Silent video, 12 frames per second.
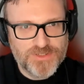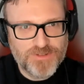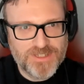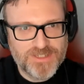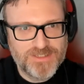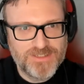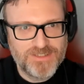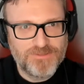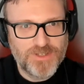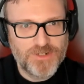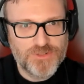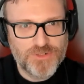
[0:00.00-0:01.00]
If I
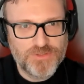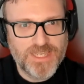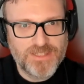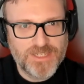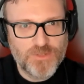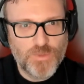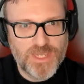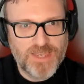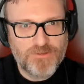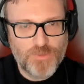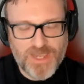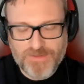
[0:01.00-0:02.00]
understood that, like we
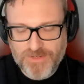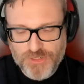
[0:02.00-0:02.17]
have an internal